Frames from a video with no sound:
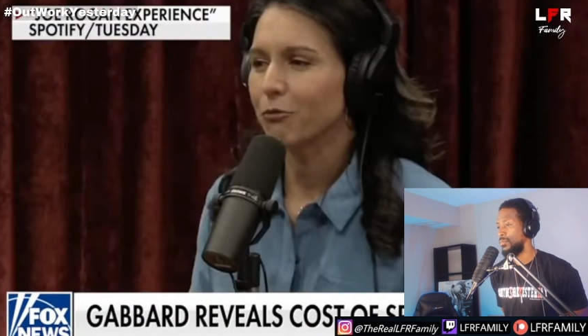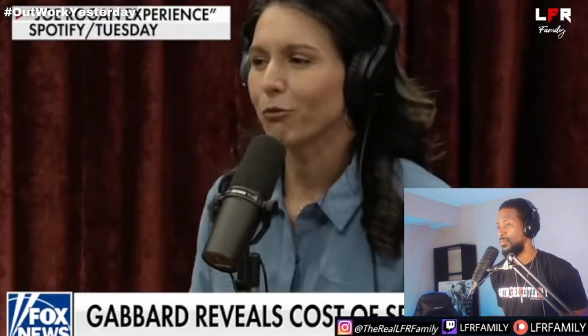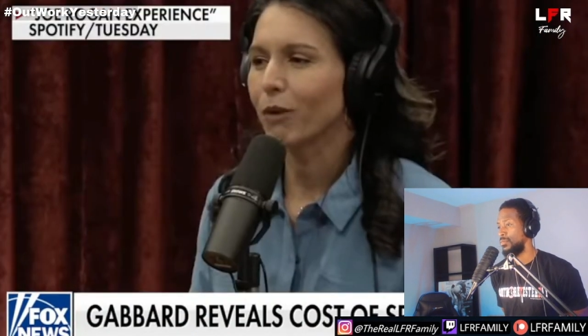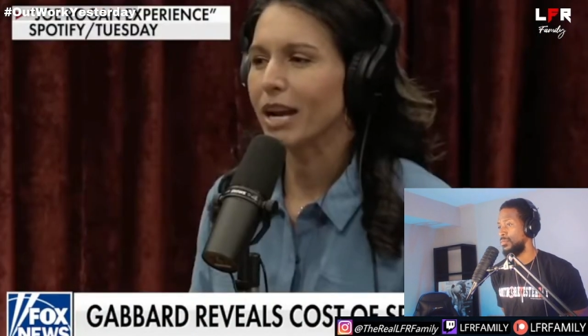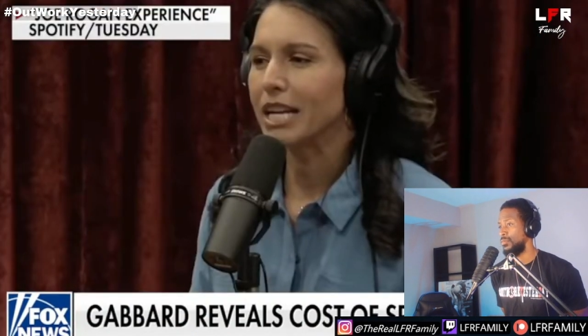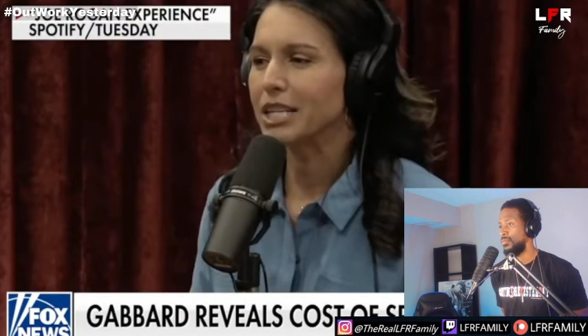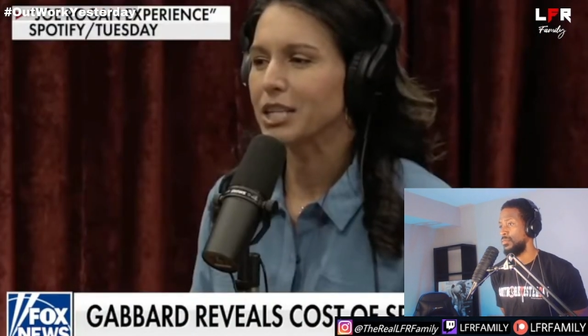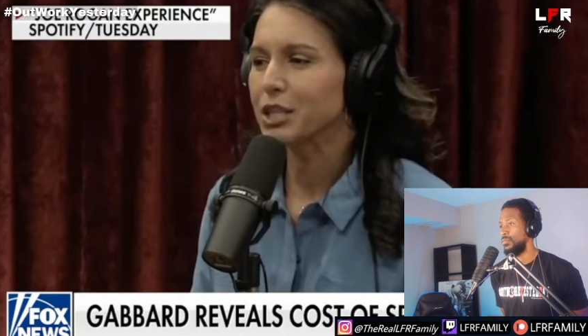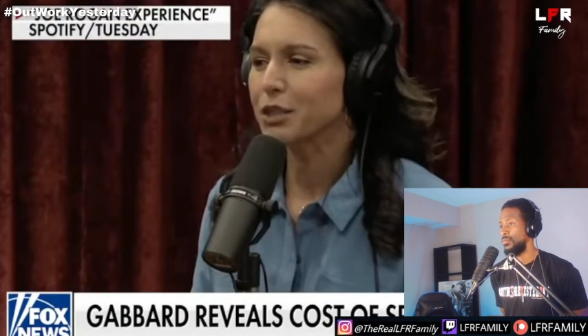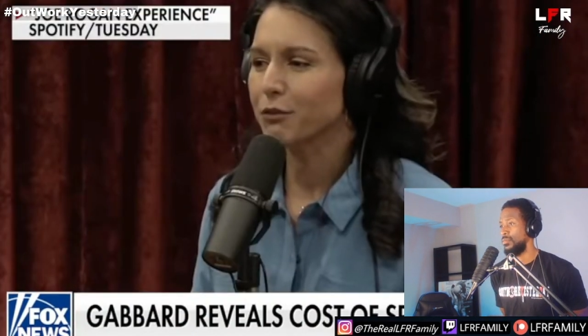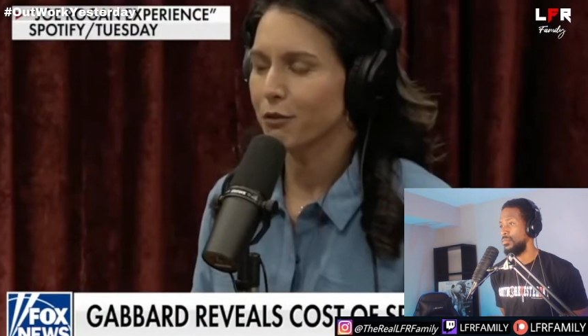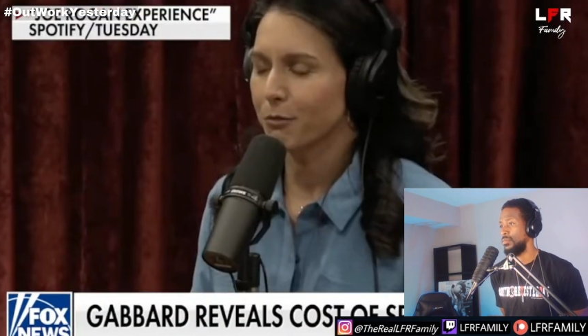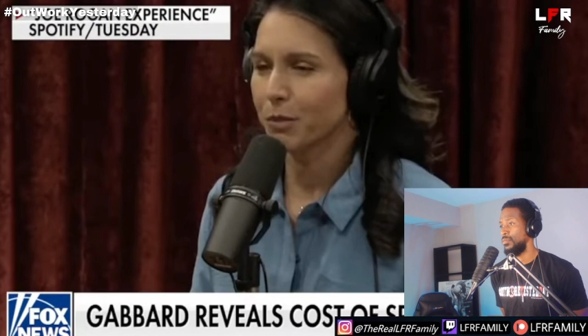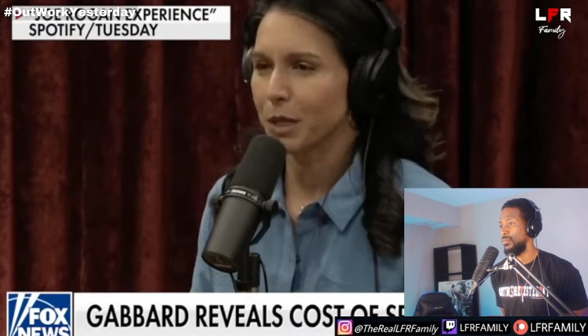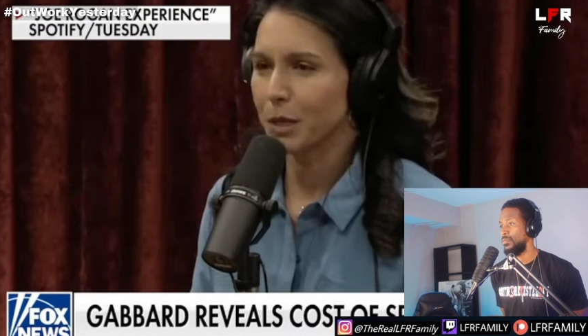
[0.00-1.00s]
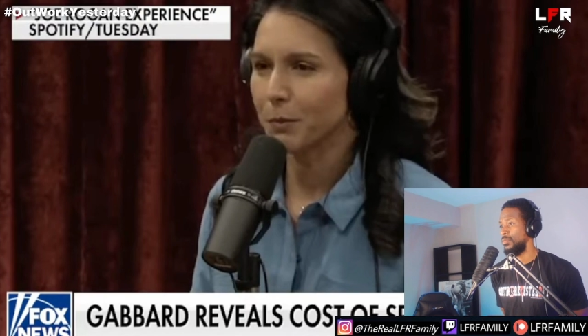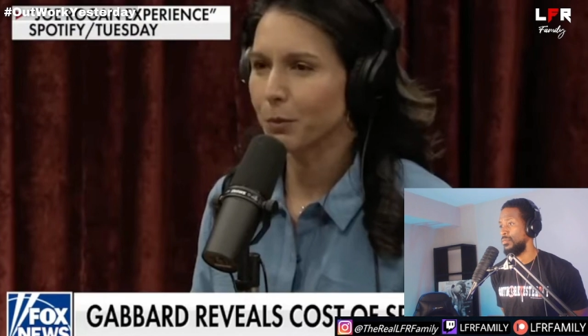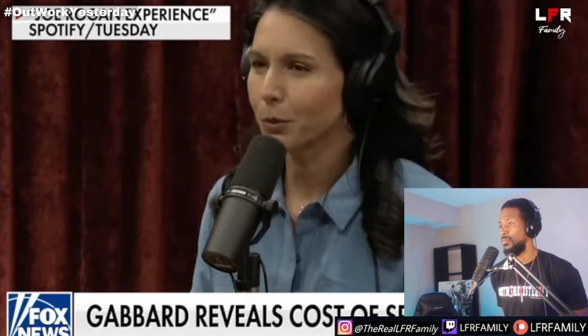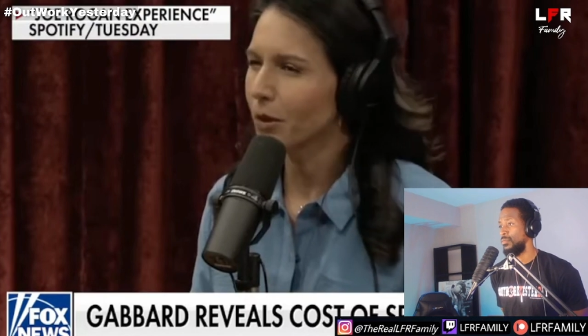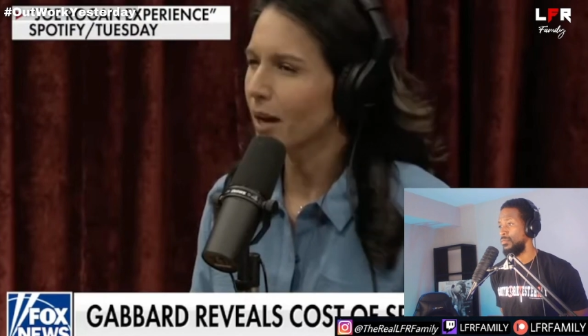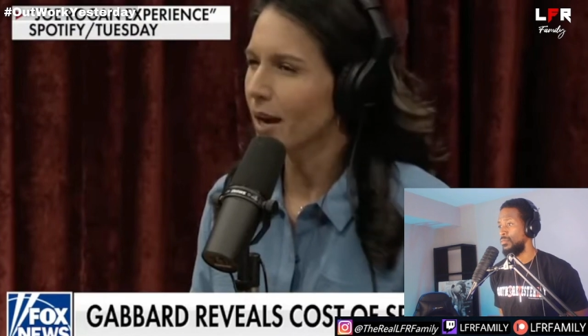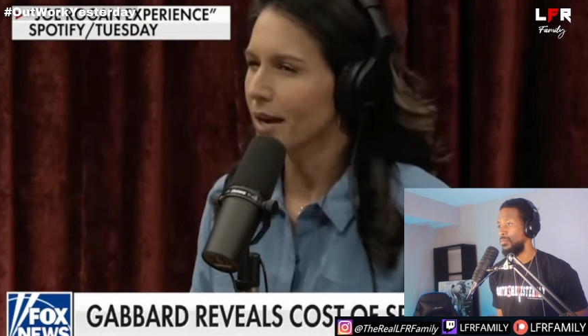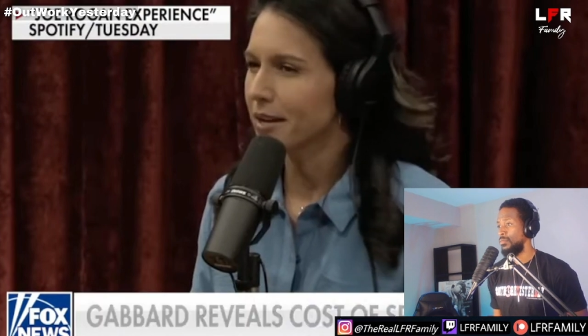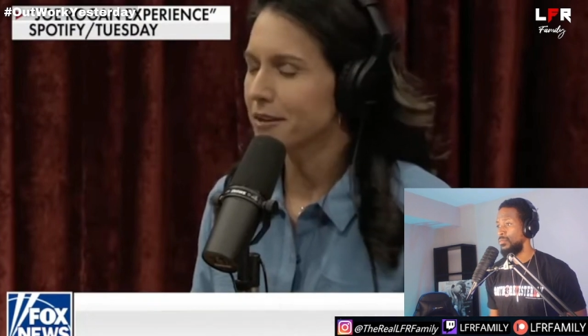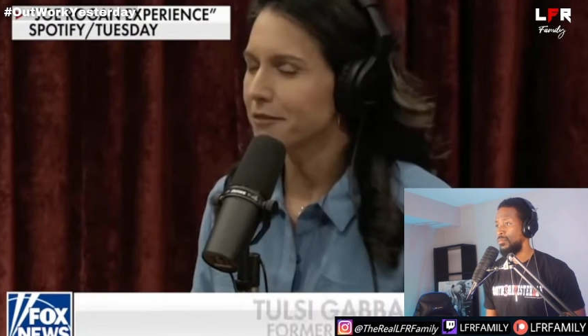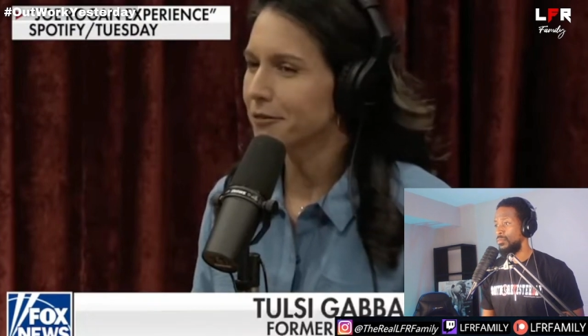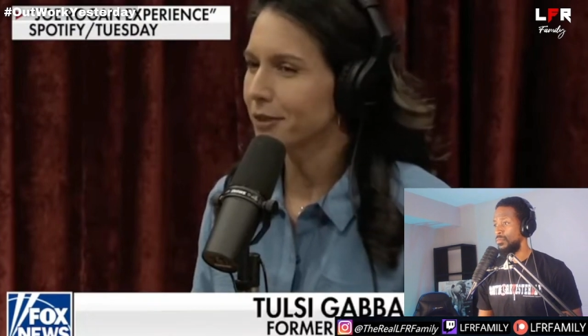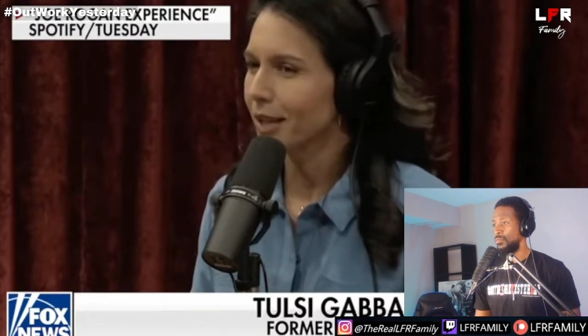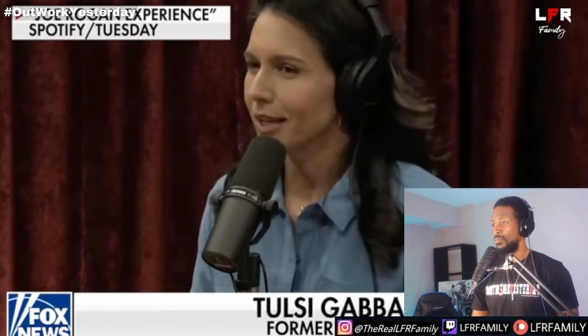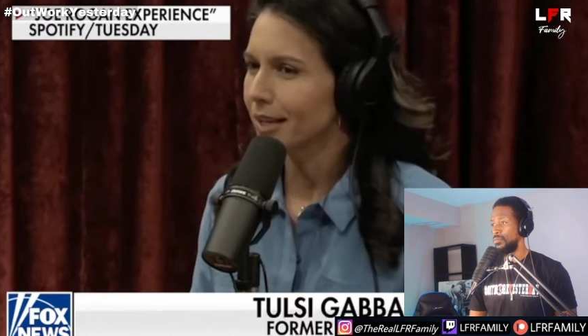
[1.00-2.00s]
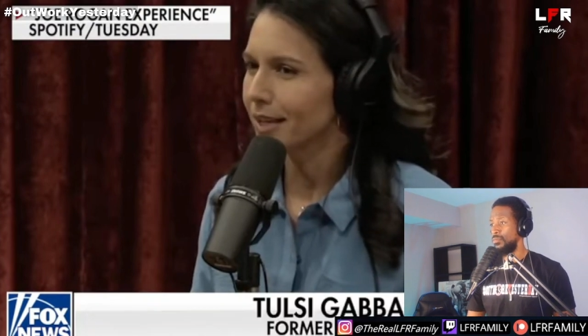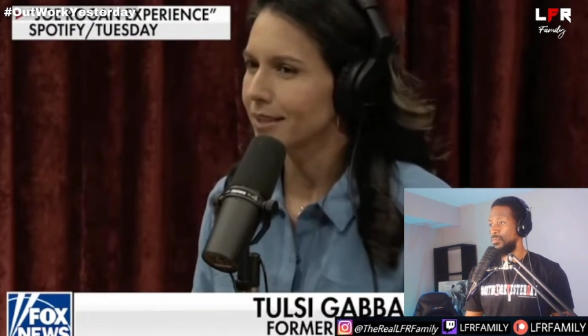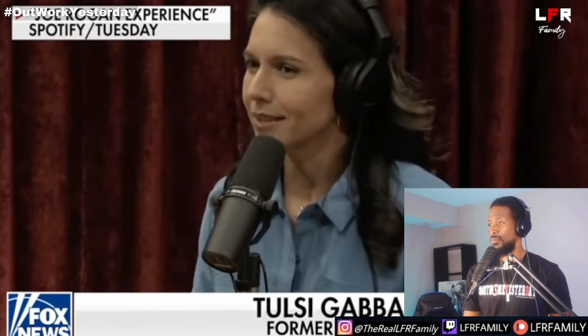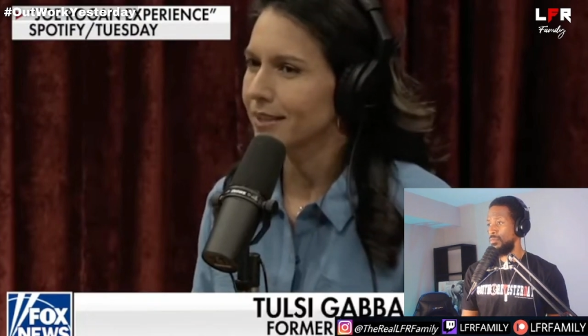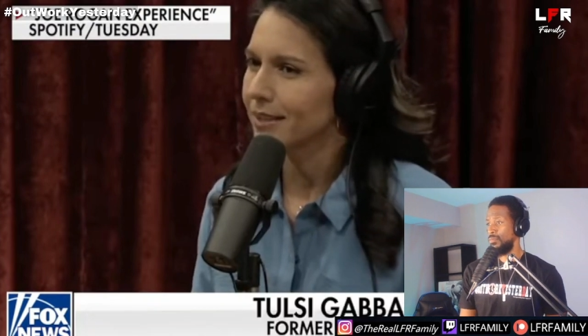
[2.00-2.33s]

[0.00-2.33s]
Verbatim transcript: ranges from people kind of like